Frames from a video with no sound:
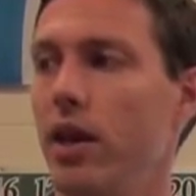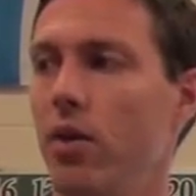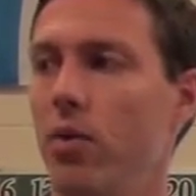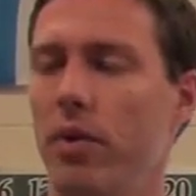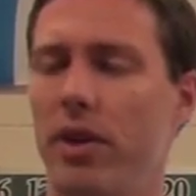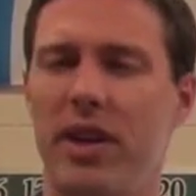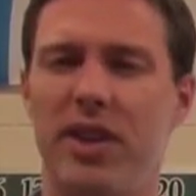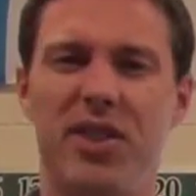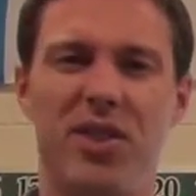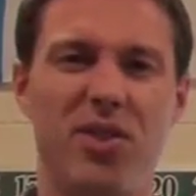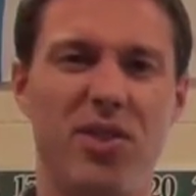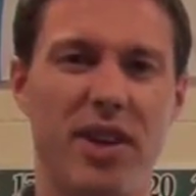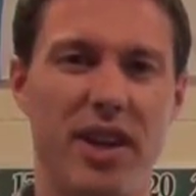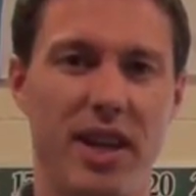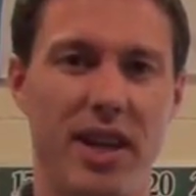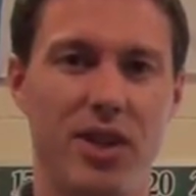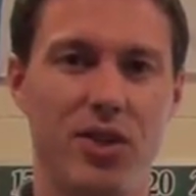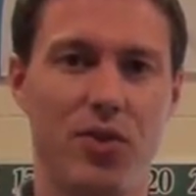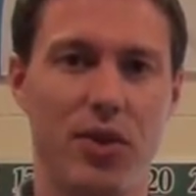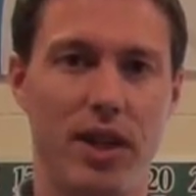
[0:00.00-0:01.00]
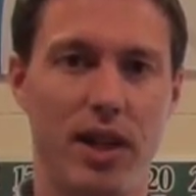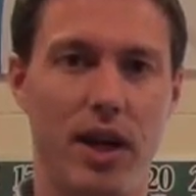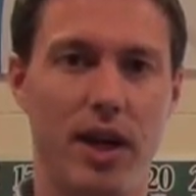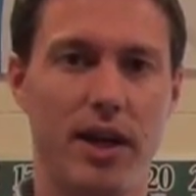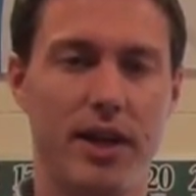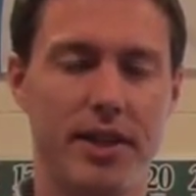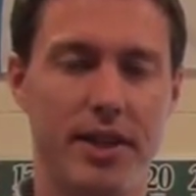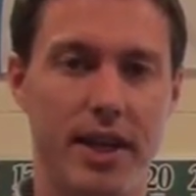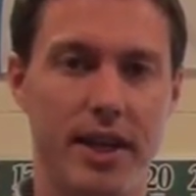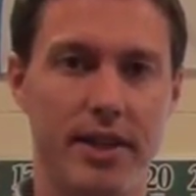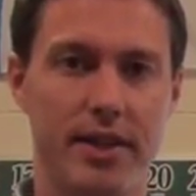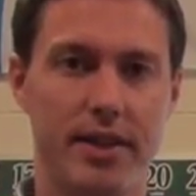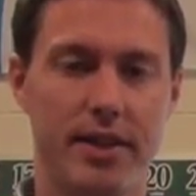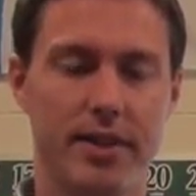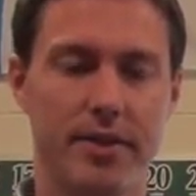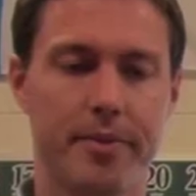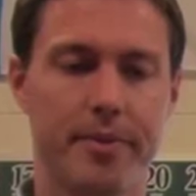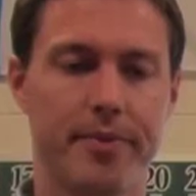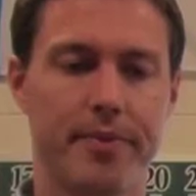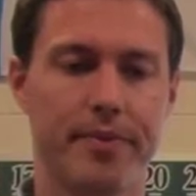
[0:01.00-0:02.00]
When a student is reluctant
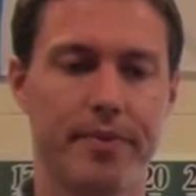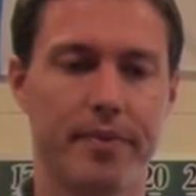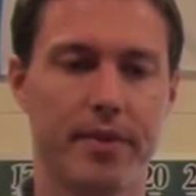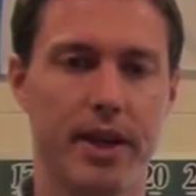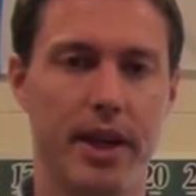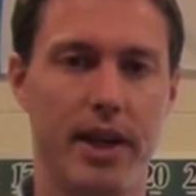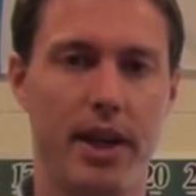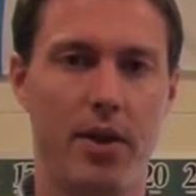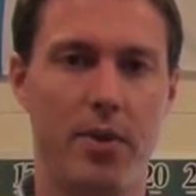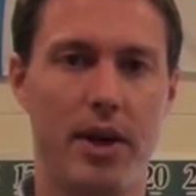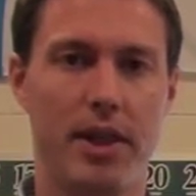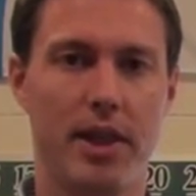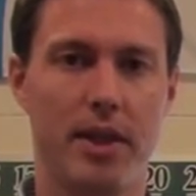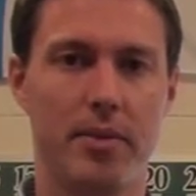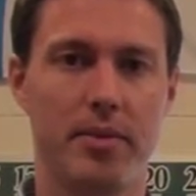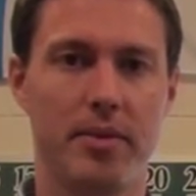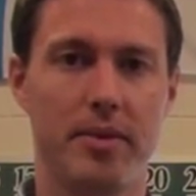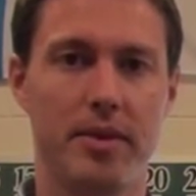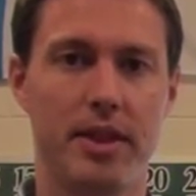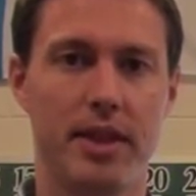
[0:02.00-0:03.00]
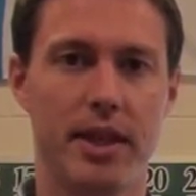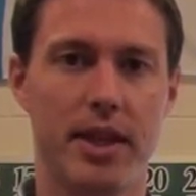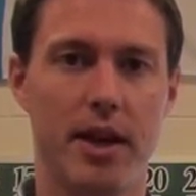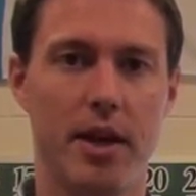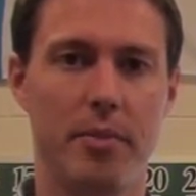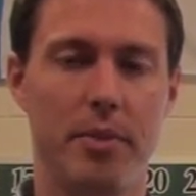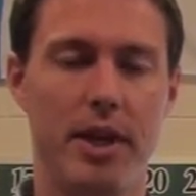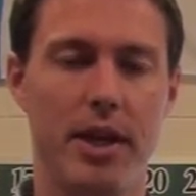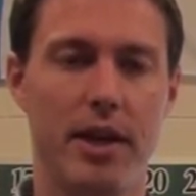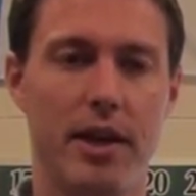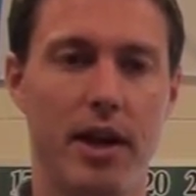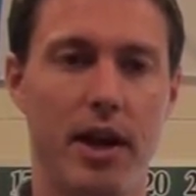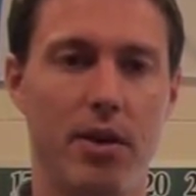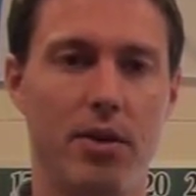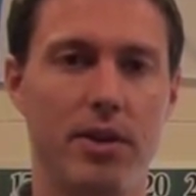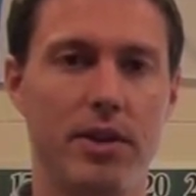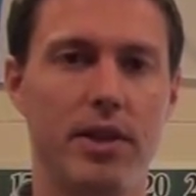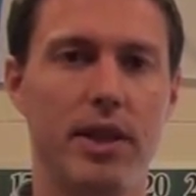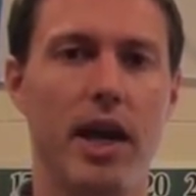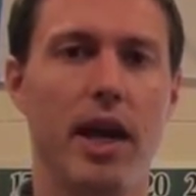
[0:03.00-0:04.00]
and I want them to come here, I
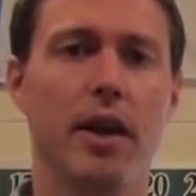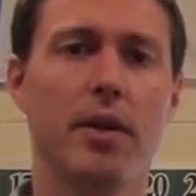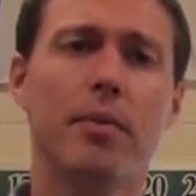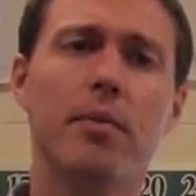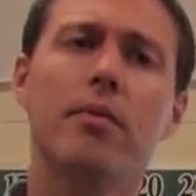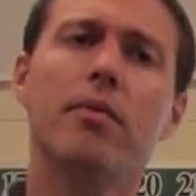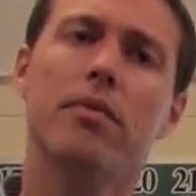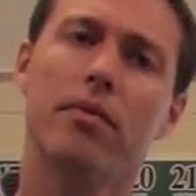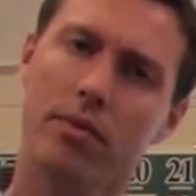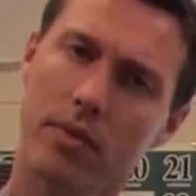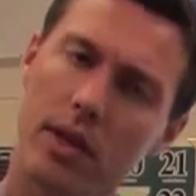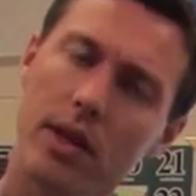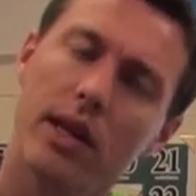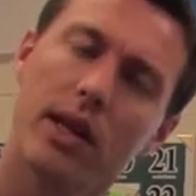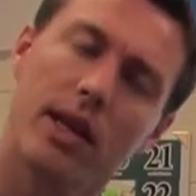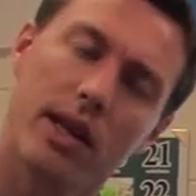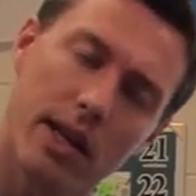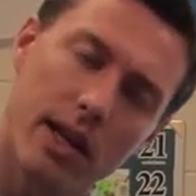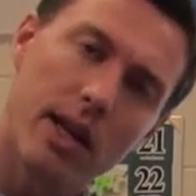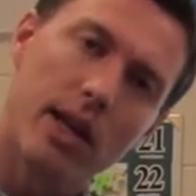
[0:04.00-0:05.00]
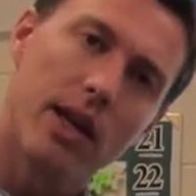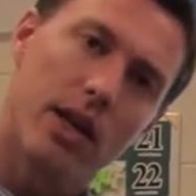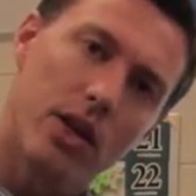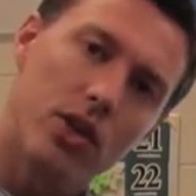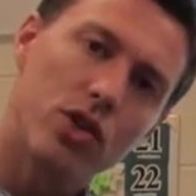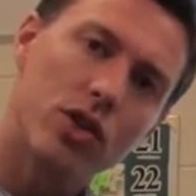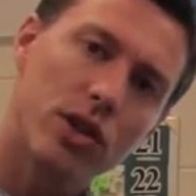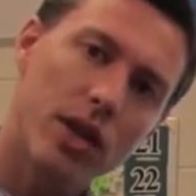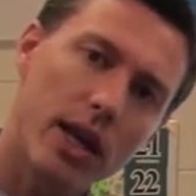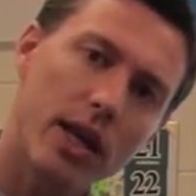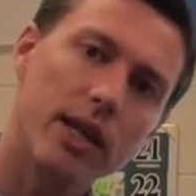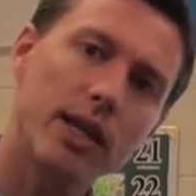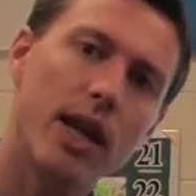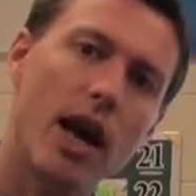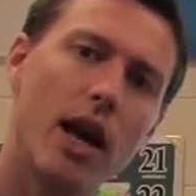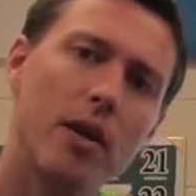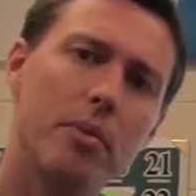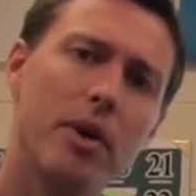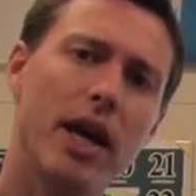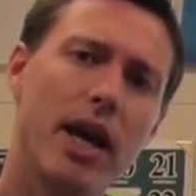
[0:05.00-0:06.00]
would say, just like
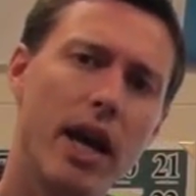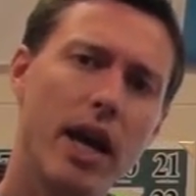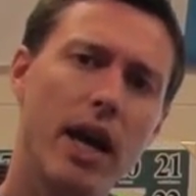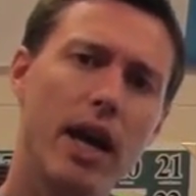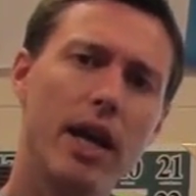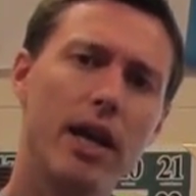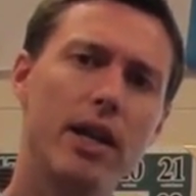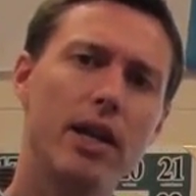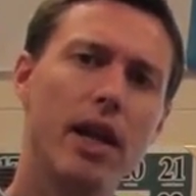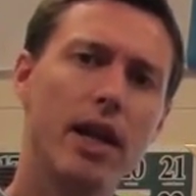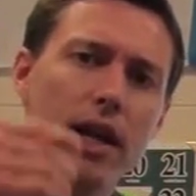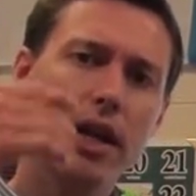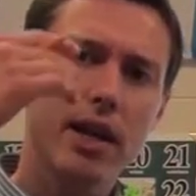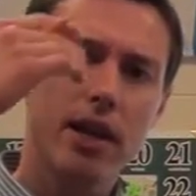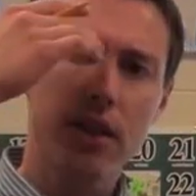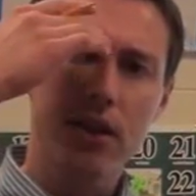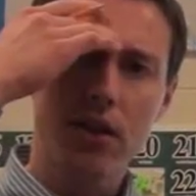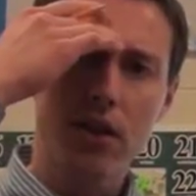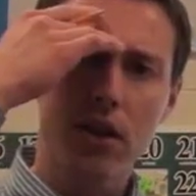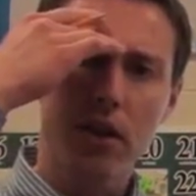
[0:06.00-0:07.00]
nod my head like a little